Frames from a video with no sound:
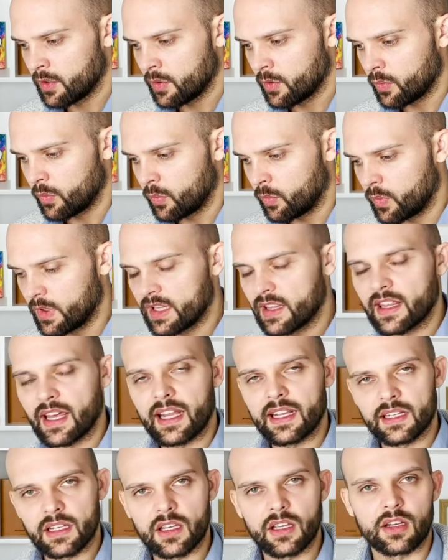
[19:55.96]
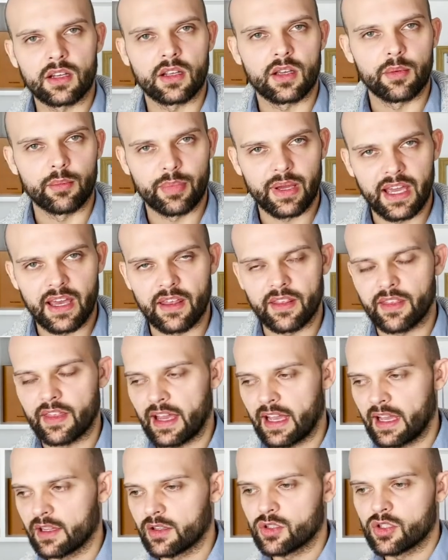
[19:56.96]
we then can compare
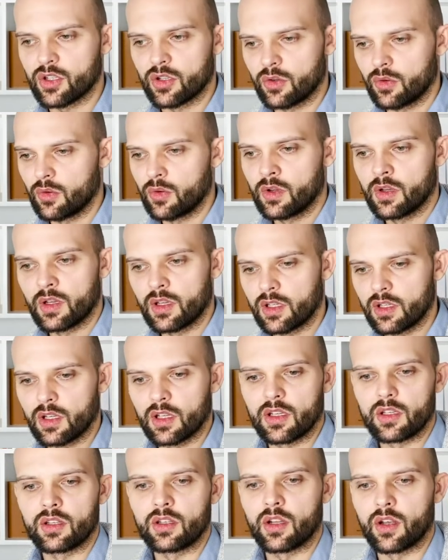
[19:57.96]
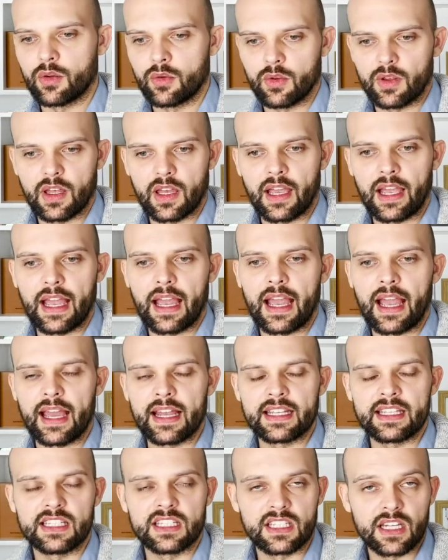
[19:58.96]
that to, you know, a
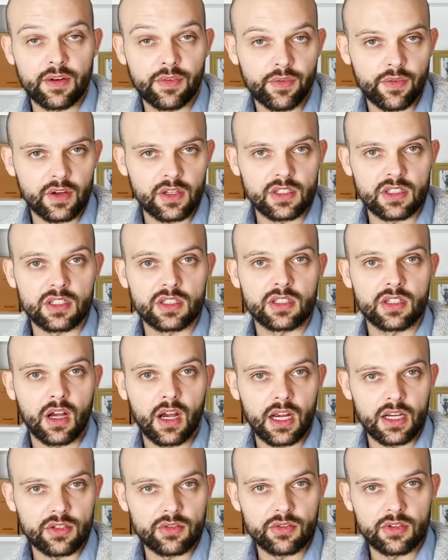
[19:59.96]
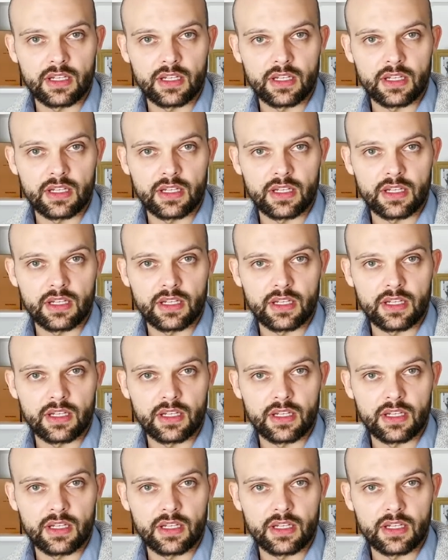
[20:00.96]
different dietary